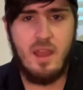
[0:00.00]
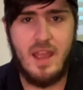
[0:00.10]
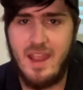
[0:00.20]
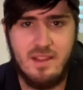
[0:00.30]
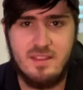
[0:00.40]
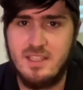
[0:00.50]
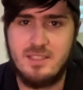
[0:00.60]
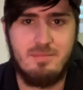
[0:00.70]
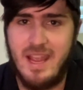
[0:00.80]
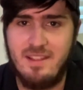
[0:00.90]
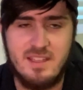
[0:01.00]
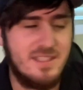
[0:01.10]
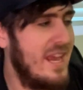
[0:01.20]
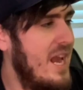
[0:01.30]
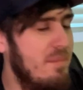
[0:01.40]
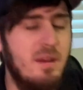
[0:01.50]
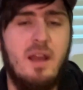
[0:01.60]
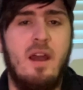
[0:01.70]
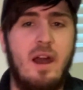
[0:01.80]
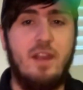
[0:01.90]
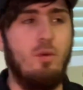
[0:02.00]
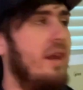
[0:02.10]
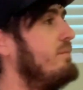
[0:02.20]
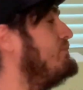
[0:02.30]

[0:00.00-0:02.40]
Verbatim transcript: I hate this. I hate this game. I quit.